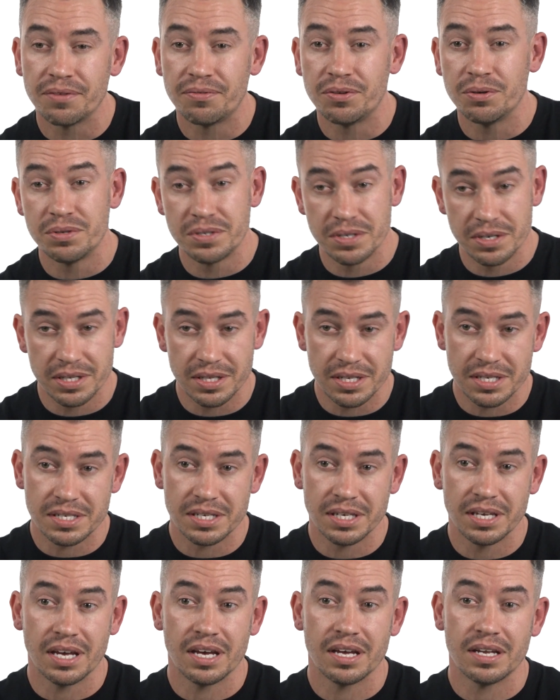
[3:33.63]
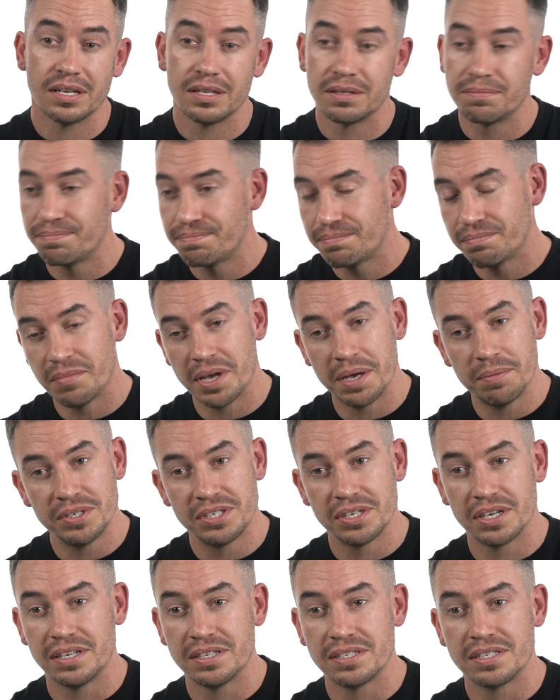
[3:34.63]
if you were doing this again, maybe
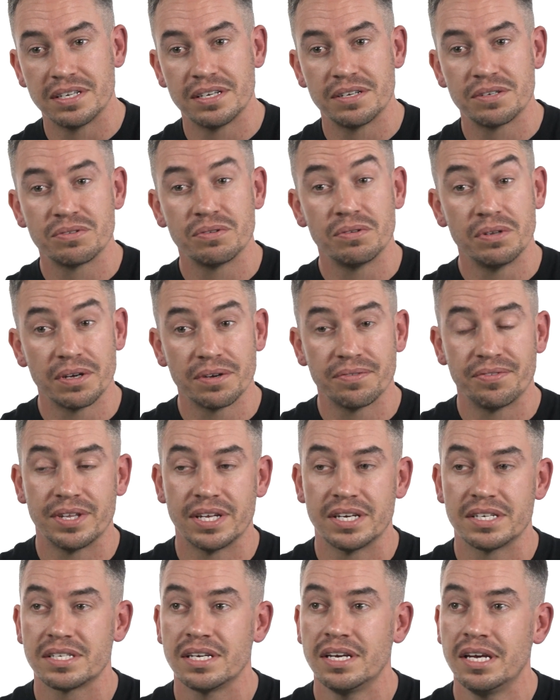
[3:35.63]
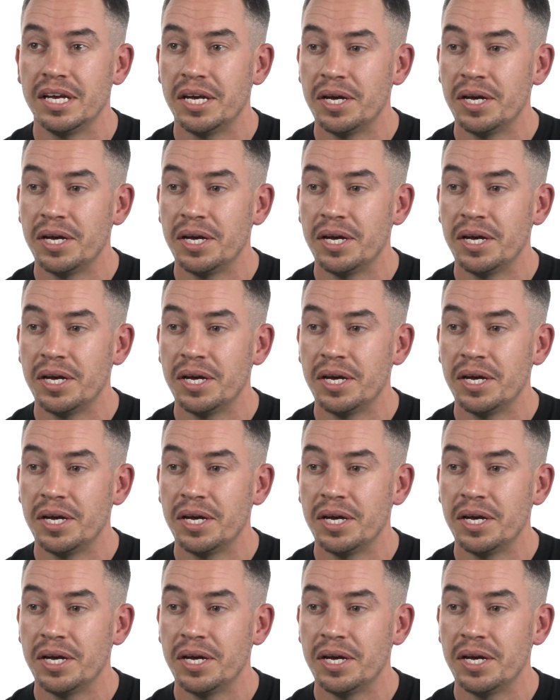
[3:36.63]
change this or look for this.